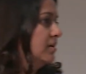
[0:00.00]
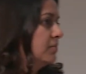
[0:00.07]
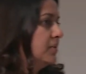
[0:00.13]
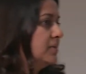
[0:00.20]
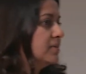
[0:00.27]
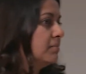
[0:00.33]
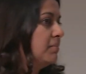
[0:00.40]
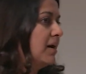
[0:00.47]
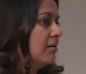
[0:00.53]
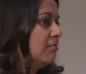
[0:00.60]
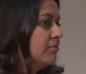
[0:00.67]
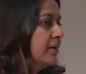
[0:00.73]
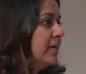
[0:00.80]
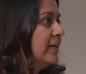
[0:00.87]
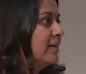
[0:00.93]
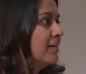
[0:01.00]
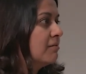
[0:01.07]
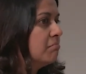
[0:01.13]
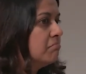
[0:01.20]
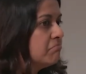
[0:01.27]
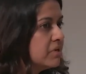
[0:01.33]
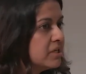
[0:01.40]
We somehow really are
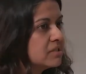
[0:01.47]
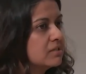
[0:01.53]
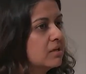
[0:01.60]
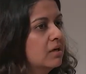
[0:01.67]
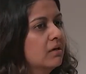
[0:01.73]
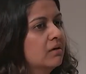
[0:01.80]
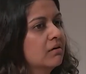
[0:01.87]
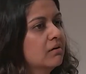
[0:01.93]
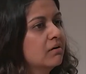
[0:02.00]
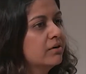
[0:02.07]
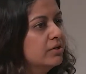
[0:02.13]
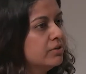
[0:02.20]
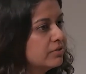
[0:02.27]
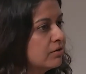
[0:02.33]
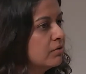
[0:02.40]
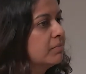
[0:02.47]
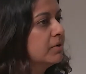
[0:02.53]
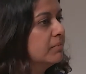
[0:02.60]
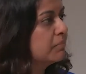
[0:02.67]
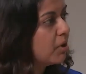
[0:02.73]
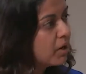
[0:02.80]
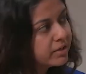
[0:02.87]
missing a
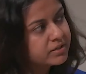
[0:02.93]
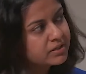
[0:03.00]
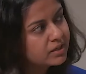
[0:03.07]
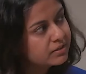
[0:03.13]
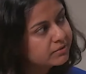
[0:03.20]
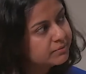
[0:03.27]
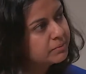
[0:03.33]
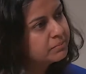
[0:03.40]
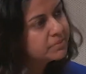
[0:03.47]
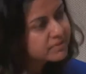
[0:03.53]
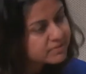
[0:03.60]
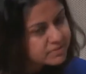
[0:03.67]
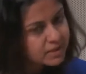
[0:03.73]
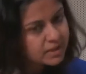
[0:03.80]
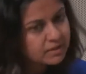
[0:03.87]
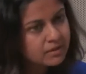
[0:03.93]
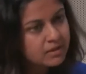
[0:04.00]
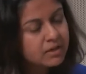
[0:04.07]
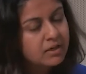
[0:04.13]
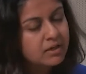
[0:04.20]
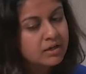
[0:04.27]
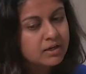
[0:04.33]
utopic politics. We're missing,
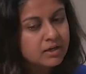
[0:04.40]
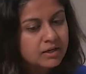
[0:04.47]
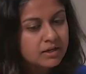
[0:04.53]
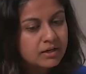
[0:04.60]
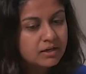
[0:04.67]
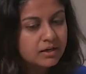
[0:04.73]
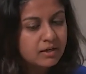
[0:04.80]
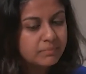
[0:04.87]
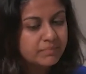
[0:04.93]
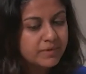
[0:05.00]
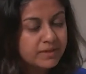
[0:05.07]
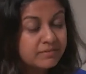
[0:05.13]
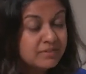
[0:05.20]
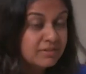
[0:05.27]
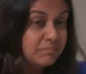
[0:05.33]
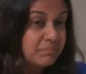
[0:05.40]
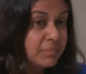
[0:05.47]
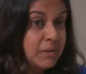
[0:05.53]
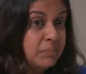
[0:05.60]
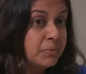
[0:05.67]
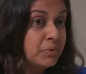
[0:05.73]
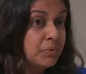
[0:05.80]
I think
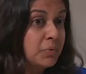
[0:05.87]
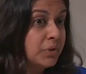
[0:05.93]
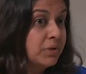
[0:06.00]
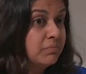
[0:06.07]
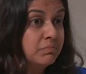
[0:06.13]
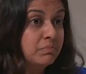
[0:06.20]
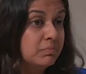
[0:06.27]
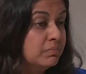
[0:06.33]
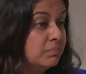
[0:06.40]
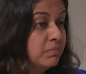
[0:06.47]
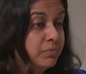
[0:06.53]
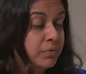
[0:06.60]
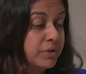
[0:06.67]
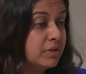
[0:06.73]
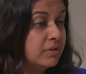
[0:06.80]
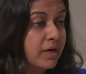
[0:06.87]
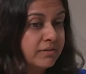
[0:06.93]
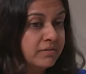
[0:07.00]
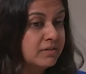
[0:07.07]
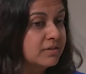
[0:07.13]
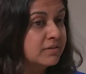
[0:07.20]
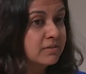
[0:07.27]
people I
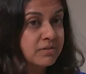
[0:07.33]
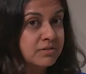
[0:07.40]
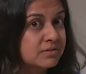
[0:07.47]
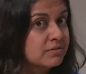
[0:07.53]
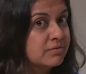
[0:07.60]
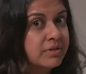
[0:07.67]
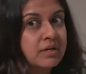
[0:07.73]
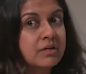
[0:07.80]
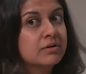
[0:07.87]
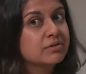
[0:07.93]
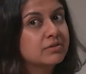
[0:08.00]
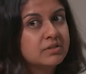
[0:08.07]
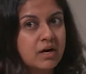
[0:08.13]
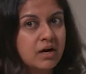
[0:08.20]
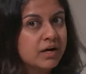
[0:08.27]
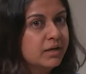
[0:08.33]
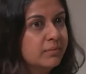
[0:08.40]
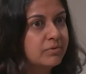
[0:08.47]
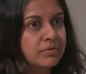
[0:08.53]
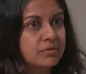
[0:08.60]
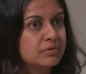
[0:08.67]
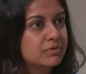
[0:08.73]
think this is a real good
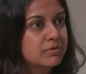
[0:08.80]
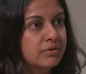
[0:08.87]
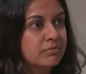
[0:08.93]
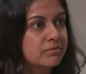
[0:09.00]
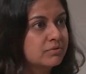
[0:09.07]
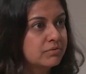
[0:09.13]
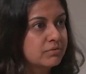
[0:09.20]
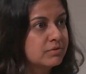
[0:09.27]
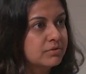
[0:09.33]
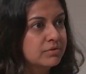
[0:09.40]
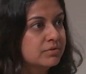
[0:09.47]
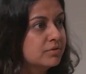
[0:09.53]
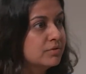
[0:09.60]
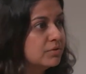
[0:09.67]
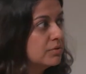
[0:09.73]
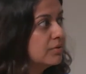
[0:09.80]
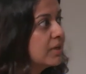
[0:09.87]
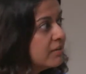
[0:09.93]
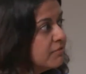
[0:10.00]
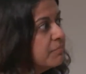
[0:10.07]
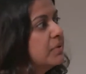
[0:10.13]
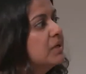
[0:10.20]
time to
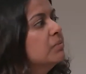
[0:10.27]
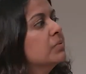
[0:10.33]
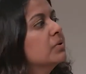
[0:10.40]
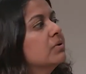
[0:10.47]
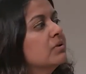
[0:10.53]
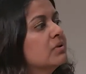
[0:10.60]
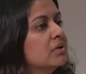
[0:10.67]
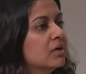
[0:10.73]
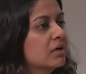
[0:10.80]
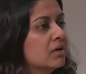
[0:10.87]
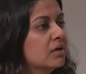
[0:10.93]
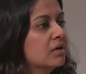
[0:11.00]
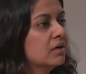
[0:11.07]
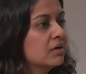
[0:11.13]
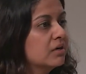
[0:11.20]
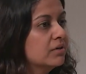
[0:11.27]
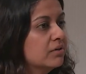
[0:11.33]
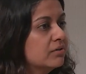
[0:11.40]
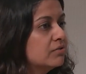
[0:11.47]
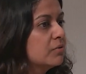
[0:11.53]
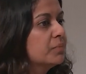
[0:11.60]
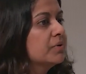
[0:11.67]
give people
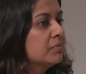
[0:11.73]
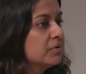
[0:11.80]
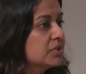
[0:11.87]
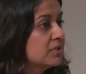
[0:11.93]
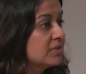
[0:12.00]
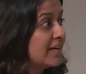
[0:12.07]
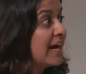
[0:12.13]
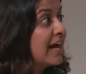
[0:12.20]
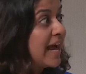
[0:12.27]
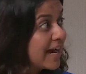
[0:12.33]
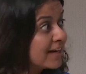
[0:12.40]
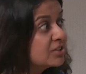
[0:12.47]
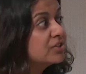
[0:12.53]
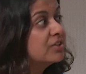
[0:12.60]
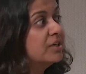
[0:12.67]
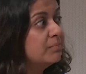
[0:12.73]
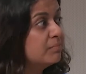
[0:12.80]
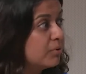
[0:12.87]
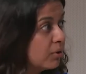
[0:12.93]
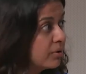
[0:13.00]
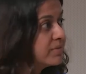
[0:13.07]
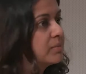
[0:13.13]
utopian visions that are actually
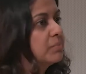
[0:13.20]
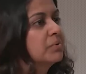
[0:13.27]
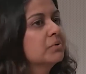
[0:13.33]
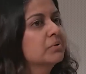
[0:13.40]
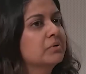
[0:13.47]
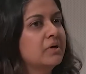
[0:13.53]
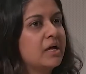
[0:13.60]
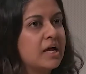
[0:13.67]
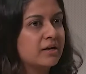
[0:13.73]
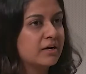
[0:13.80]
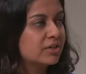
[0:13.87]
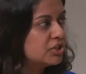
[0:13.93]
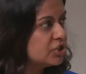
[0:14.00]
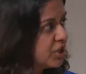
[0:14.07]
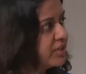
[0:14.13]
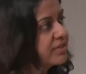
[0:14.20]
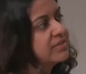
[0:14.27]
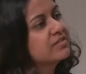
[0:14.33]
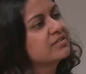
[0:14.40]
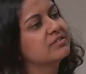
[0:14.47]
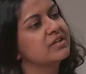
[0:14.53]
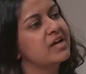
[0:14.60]
plausible and are
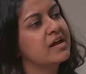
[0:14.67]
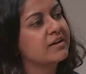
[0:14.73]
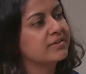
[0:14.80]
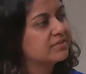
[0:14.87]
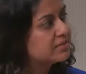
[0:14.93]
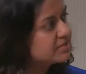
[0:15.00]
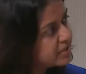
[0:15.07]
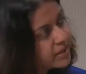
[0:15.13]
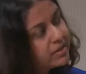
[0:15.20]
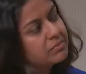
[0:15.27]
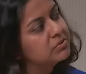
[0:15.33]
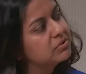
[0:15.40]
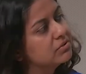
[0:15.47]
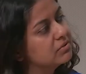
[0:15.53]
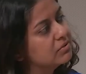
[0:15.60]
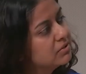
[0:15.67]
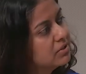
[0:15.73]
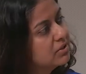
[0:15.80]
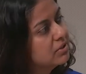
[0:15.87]
just and are sustainable.